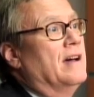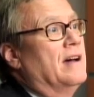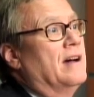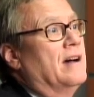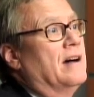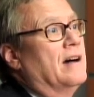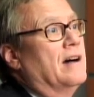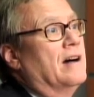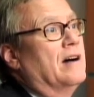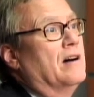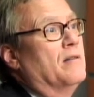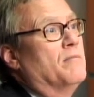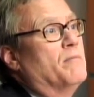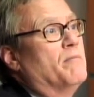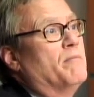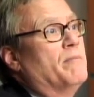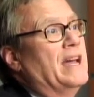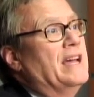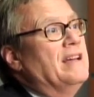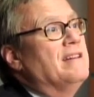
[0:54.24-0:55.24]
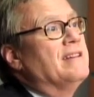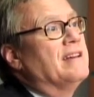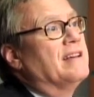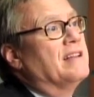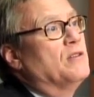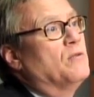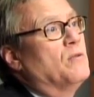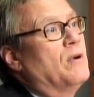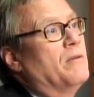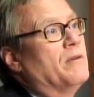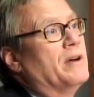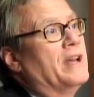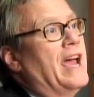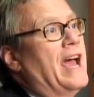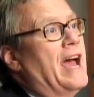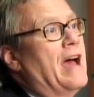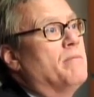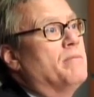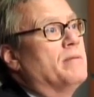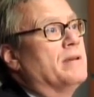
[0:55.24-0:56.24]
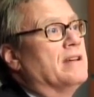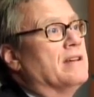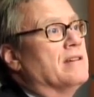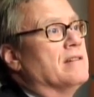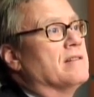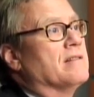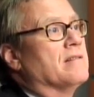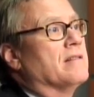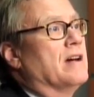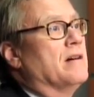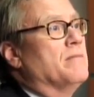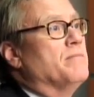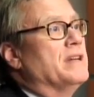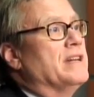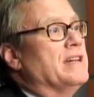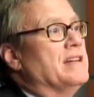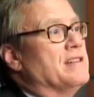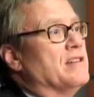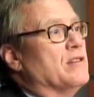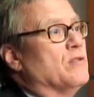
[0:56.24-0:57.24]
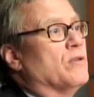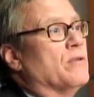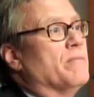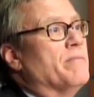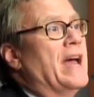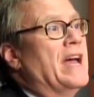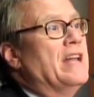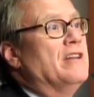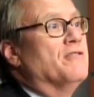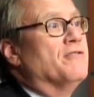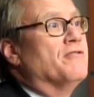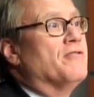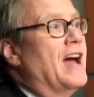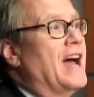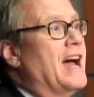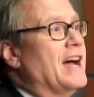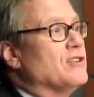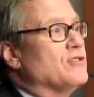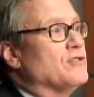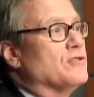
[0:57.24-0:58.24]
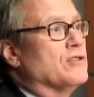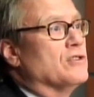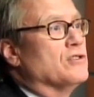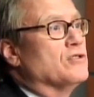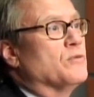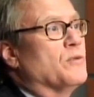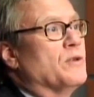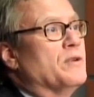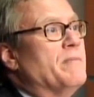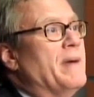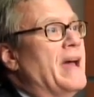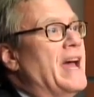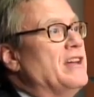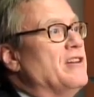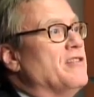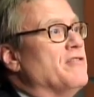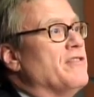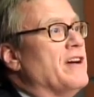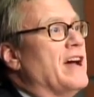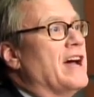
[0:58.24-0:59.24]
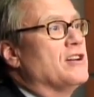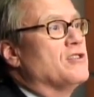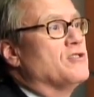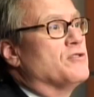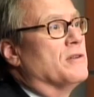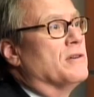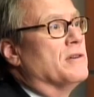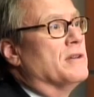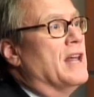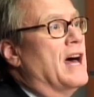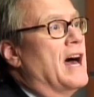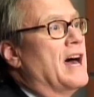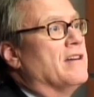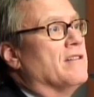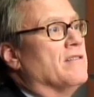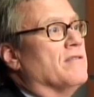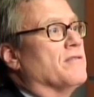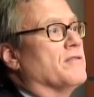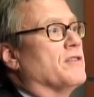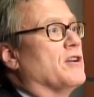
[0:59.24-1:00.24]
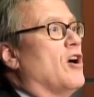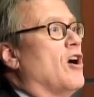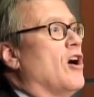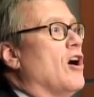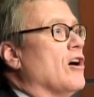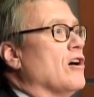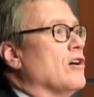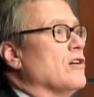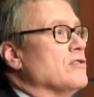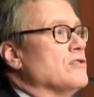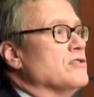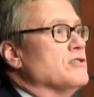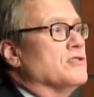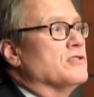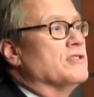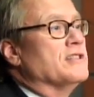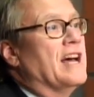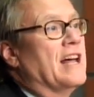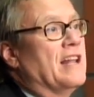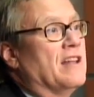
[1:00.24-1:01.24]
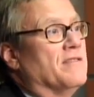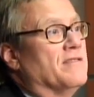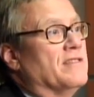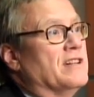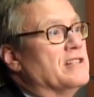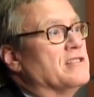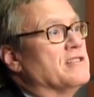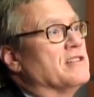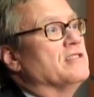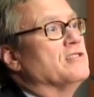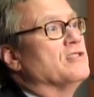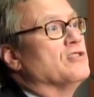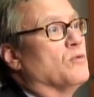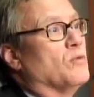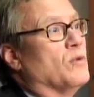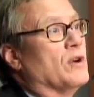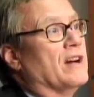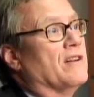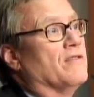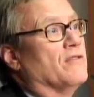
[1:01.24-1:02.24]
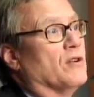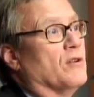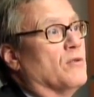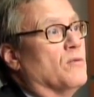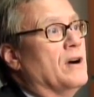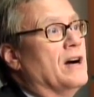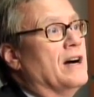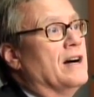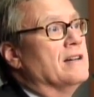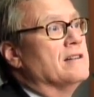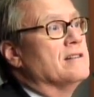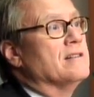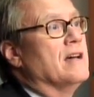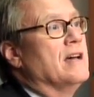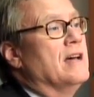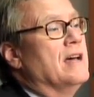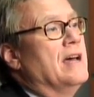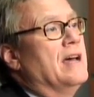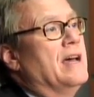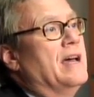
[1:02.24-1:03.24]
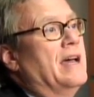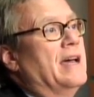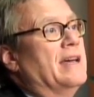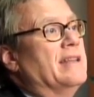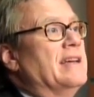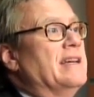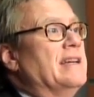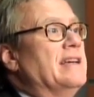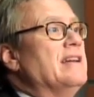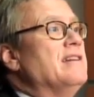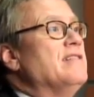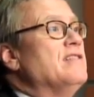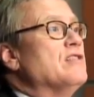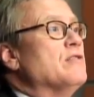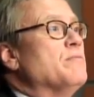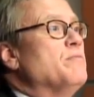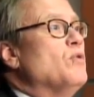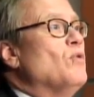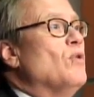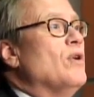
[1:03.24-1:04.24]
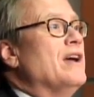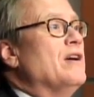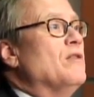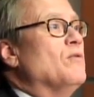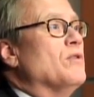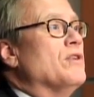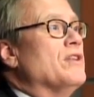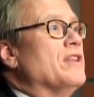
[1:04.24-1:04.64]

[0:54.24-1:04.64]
Um, basically, what would happen is companies that were manufacturers would manufacture a lot of cars or televisions or whatever it was, and they'd get to the point where